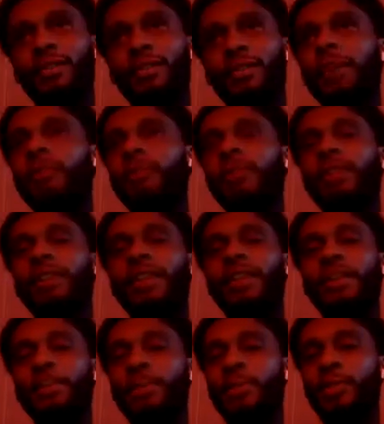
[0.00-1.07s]
but I mean, look
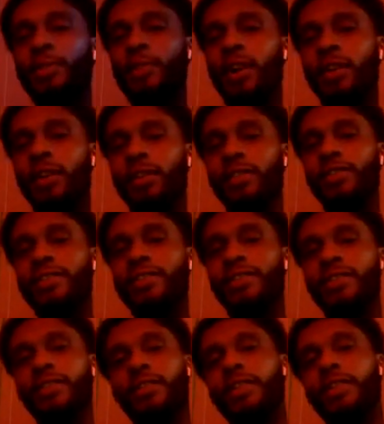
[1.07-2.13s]
at Pimp Squad Click.
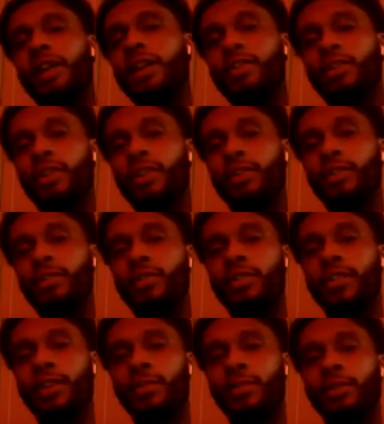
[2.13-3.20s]
Ti tried to do the
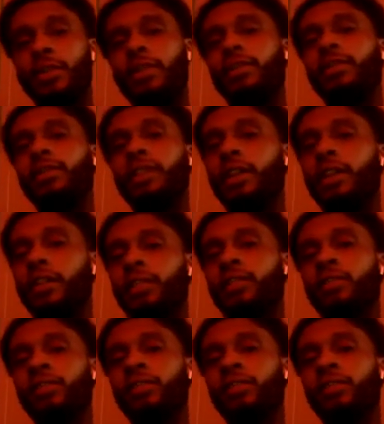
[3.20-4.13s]
same thing, and that didn't